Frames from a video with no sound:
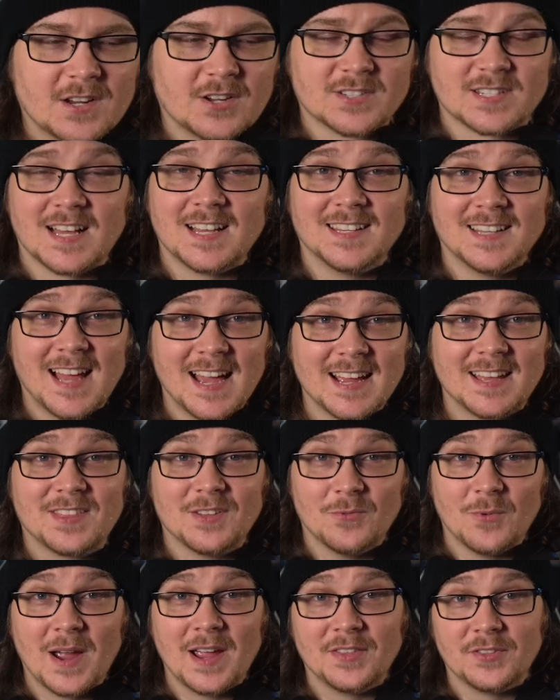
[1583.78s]
because I like
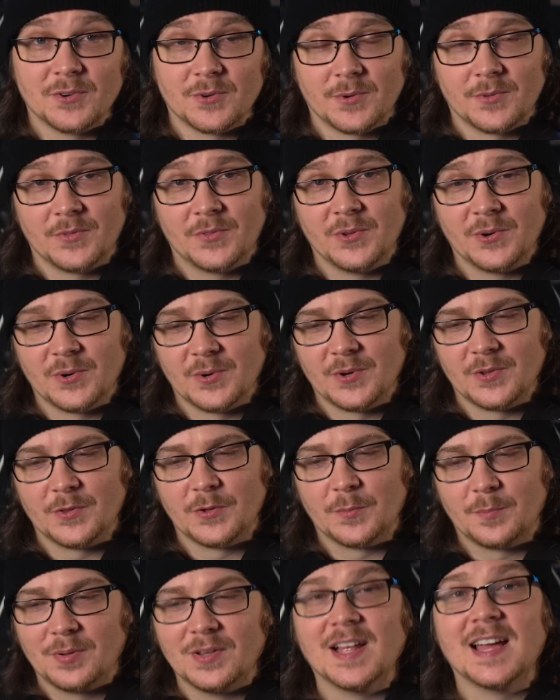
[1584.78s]
the way
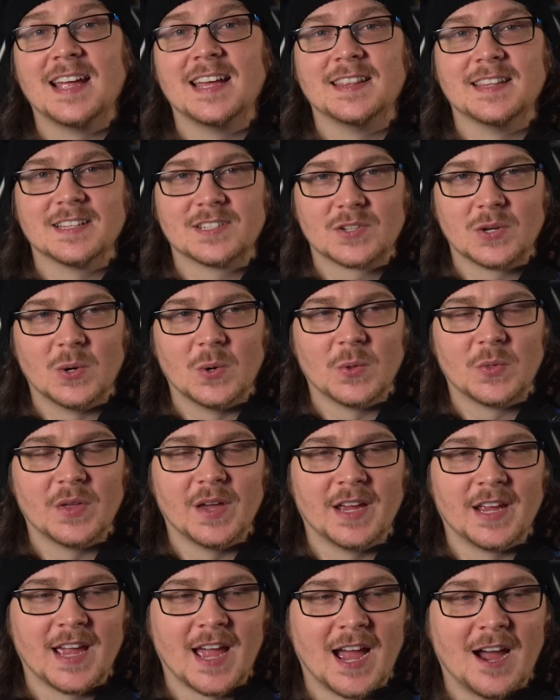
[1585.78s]
they're playing this whole
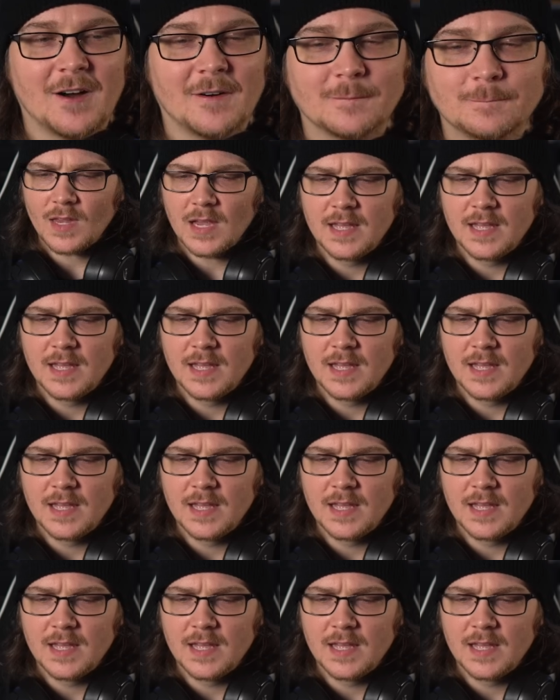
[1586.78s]
thing out.